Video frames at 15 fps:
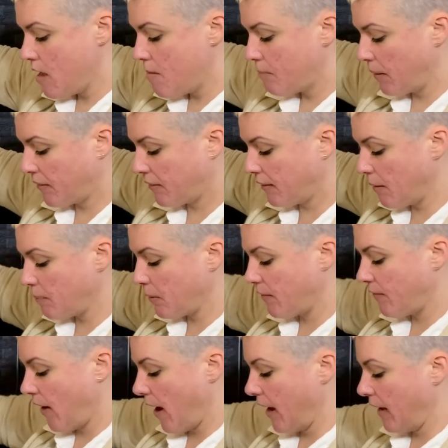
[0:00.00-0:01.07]
but
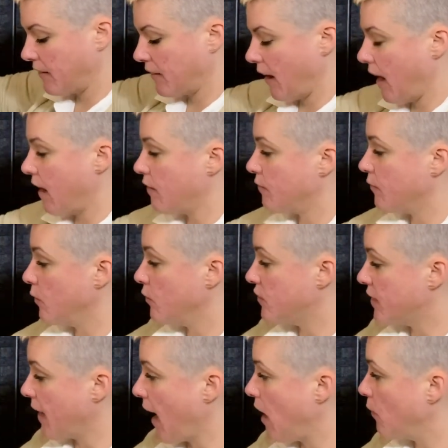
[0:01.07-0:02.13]
simplify as the eye moves
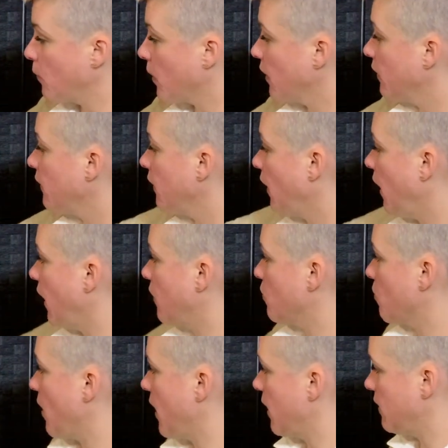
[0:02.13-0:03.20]
downwards and
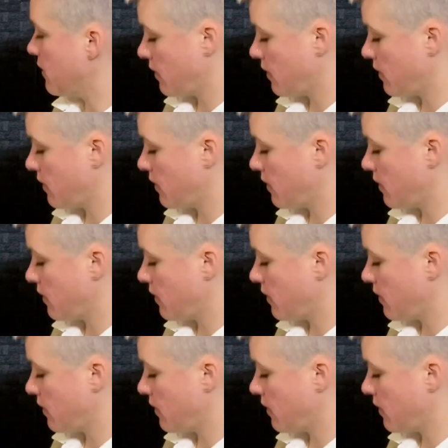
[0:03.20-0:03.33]
right.